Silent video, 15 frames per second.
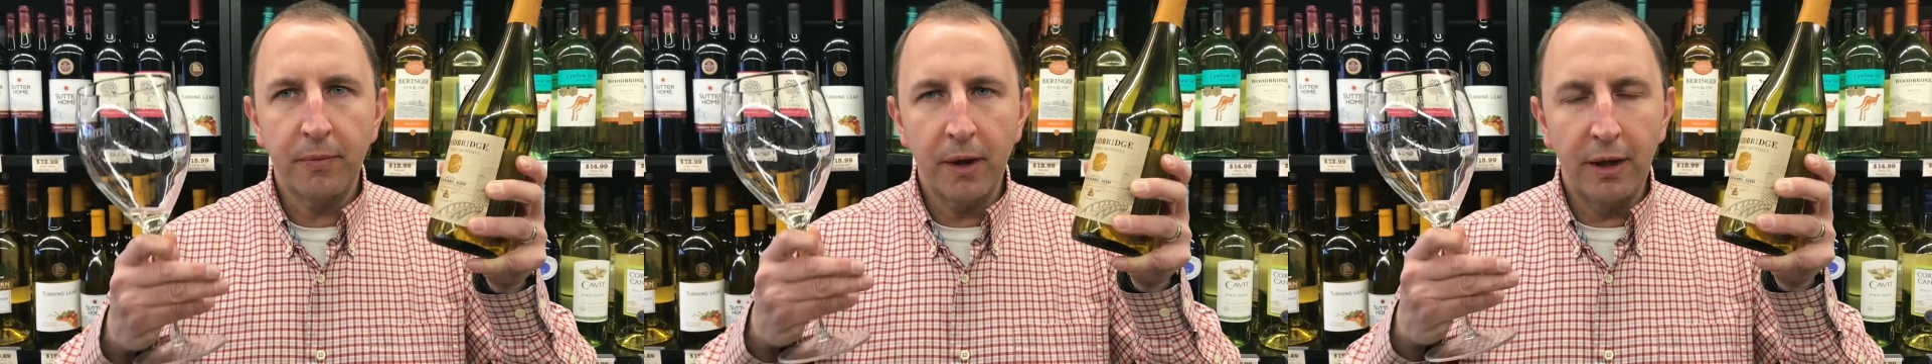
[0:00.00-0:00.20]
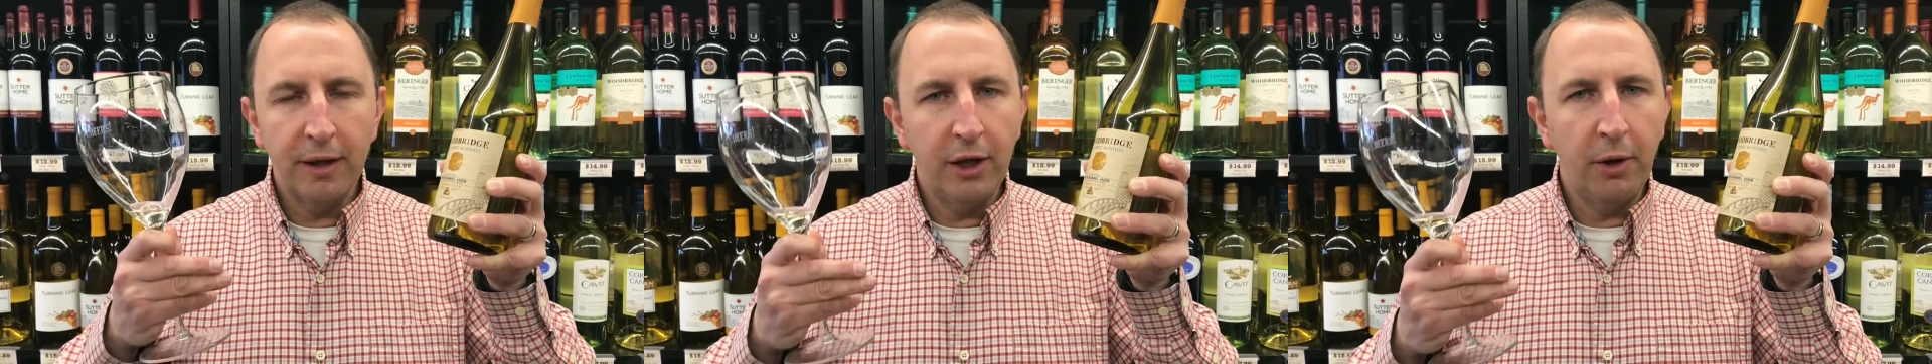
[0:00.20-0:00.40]

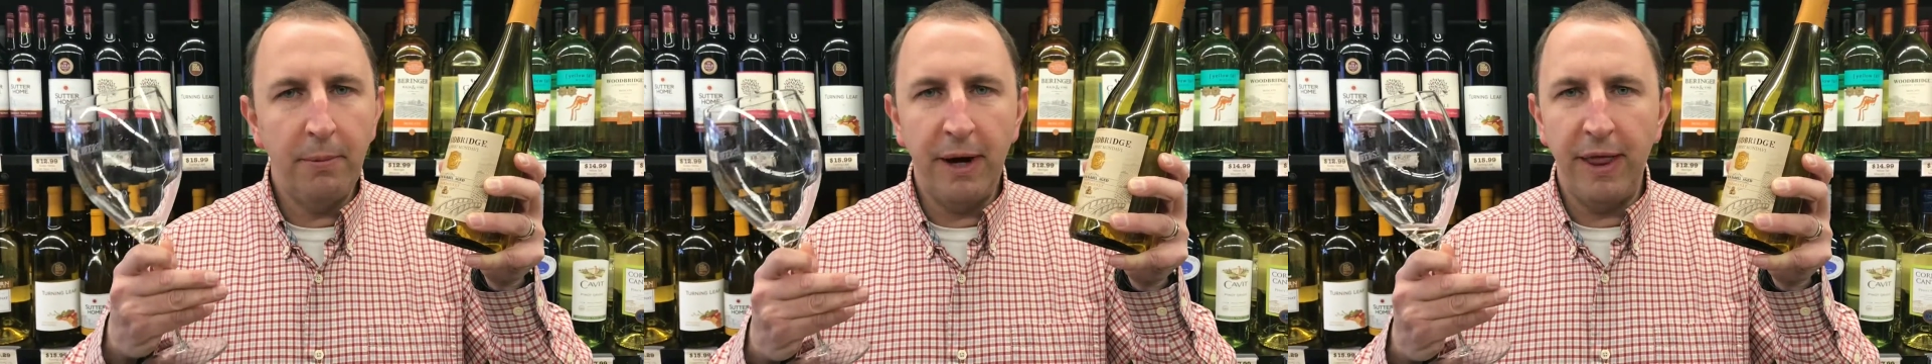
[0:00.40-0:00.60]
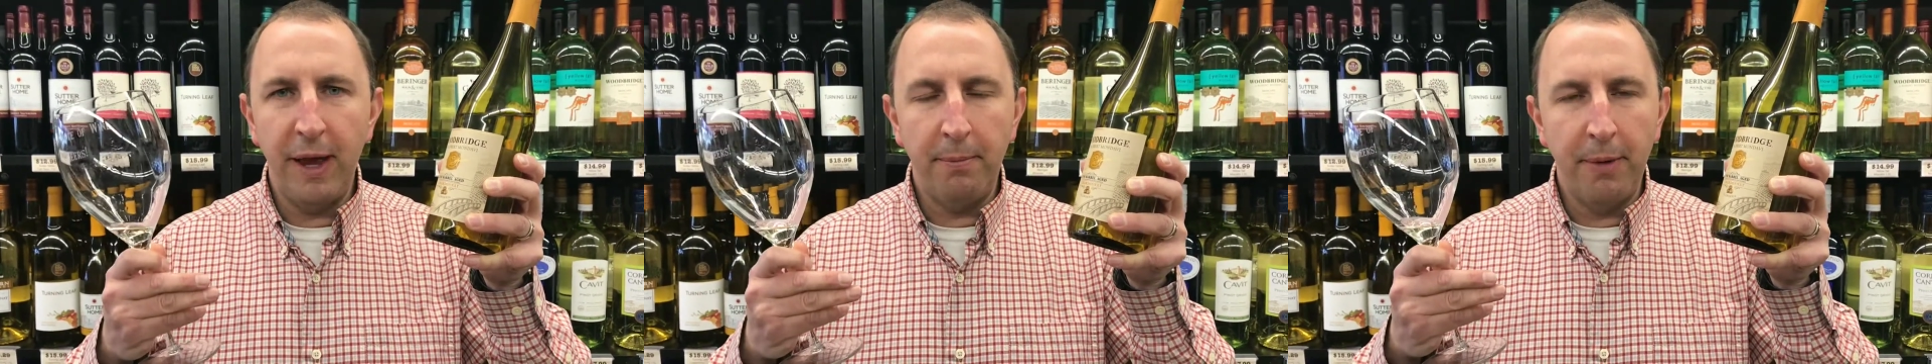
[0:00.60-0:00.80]
A little
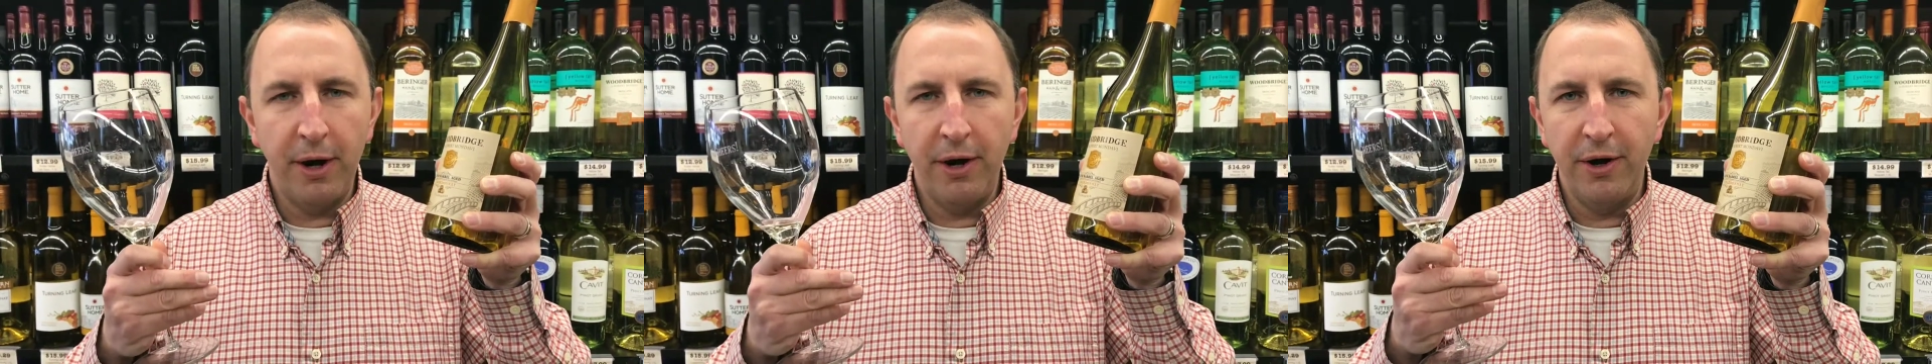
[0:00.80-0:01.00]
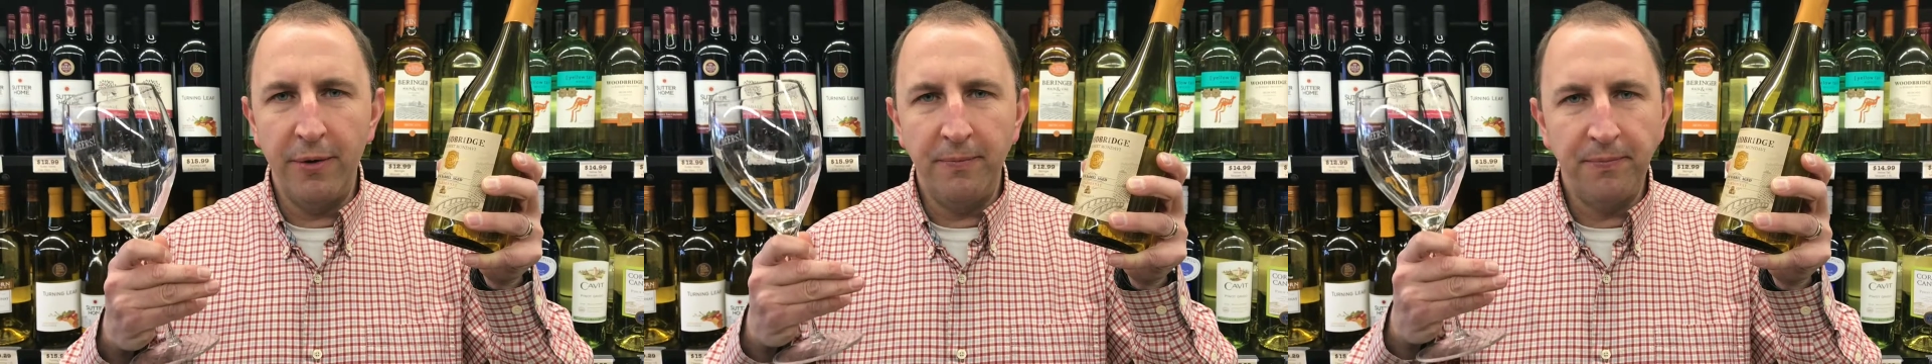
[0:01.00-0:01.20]
bit of that
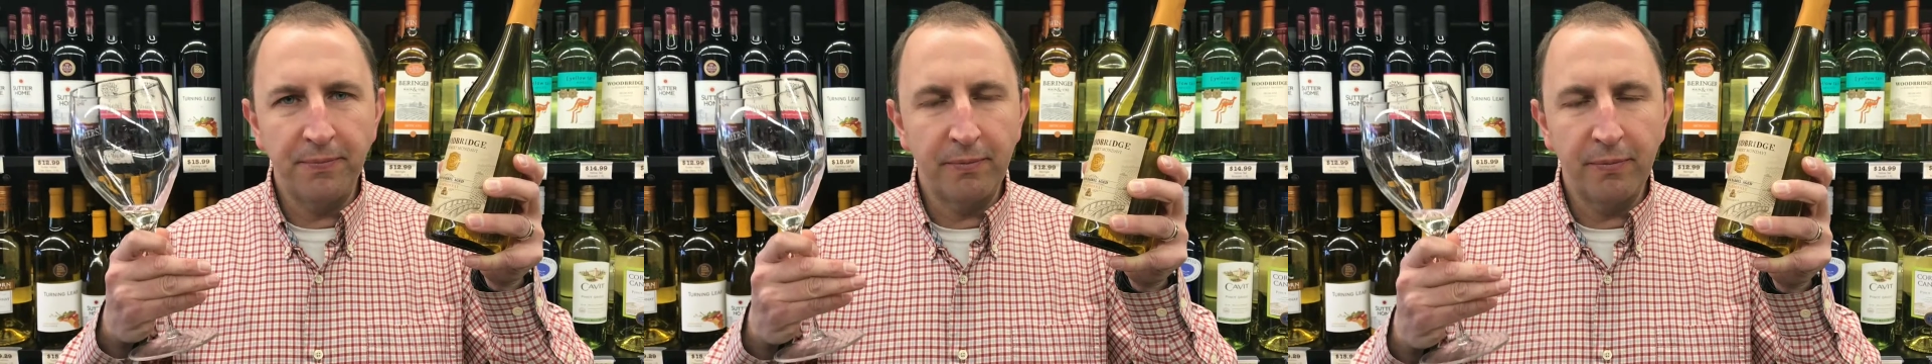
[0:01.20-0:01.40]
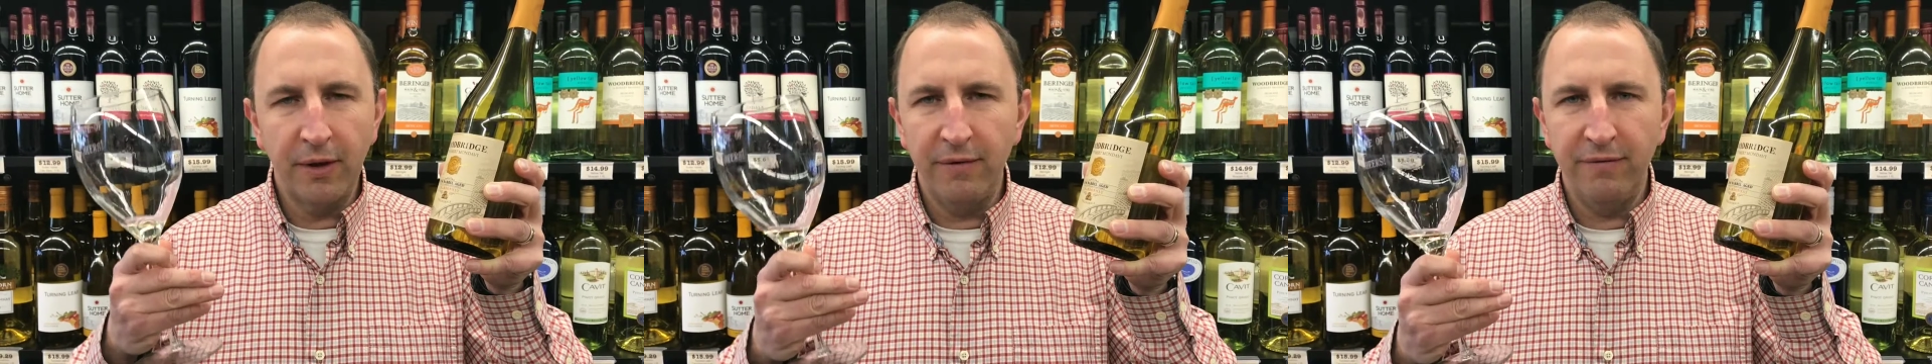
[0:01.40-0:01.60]
butter,
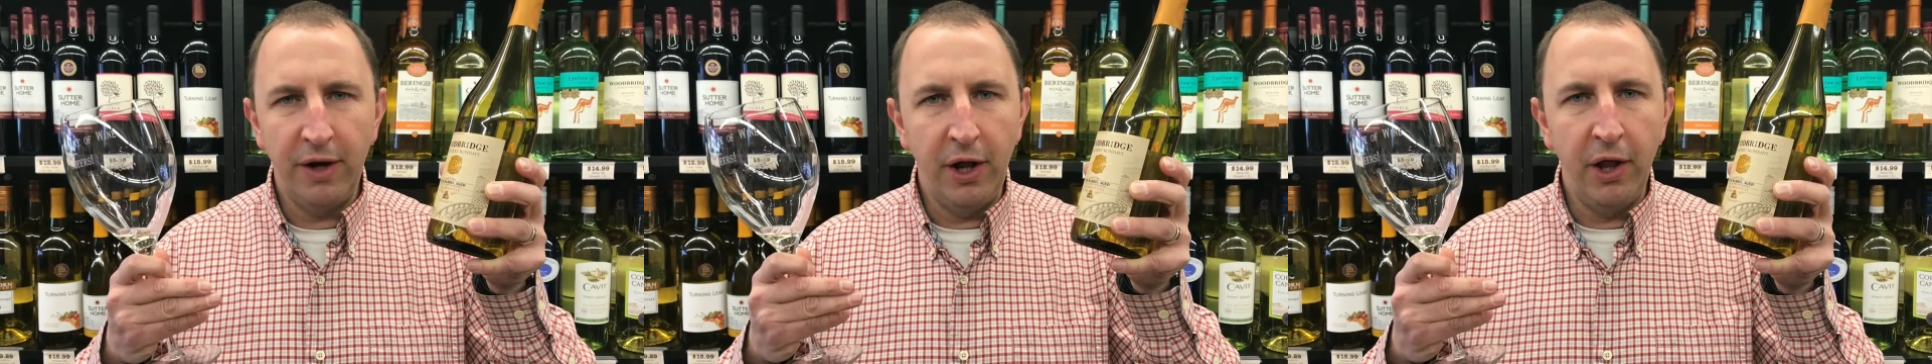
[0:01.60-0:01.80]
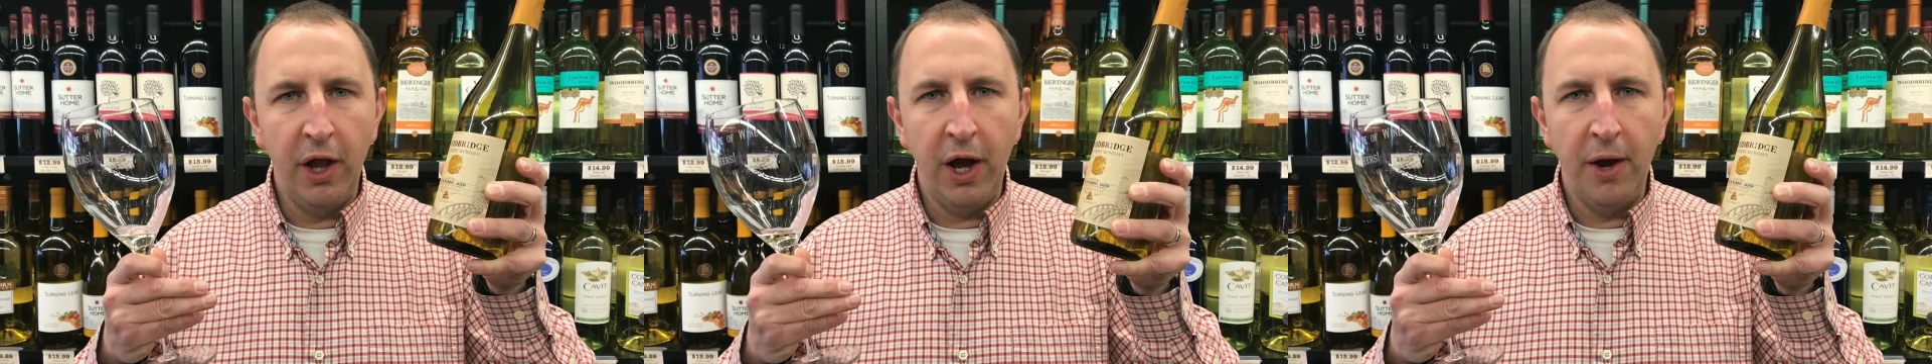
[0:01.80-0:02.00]

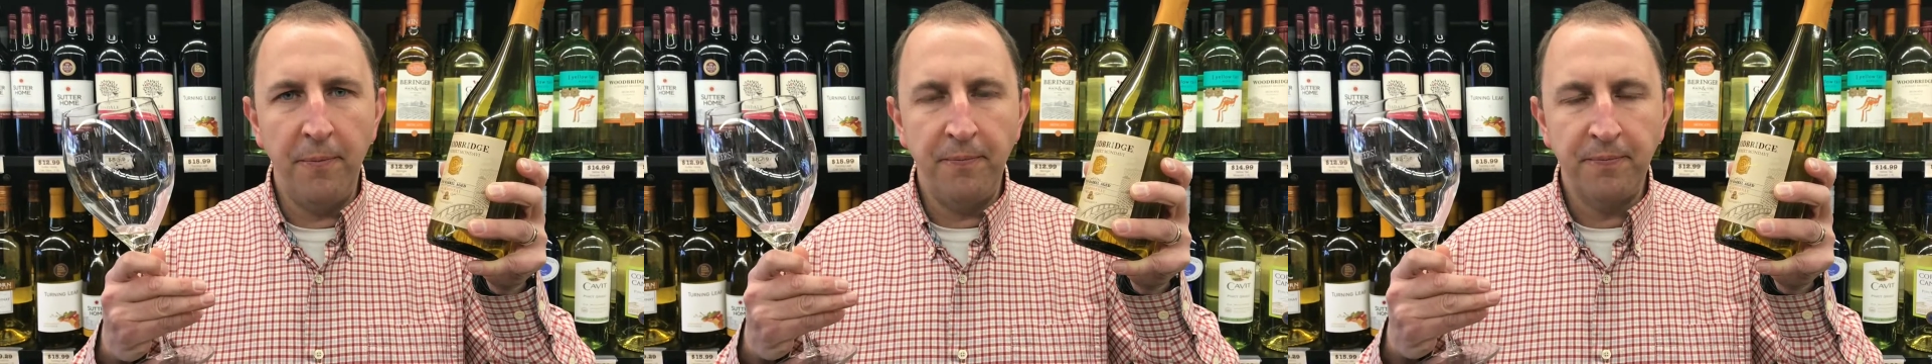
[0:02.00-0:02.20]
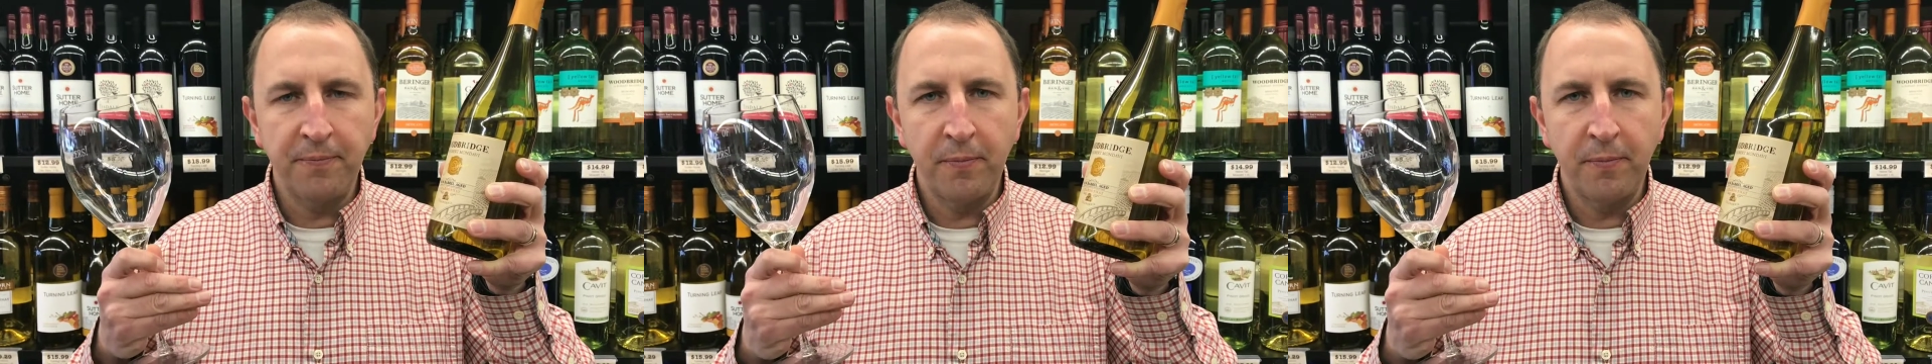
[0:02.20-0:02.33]
vanilla,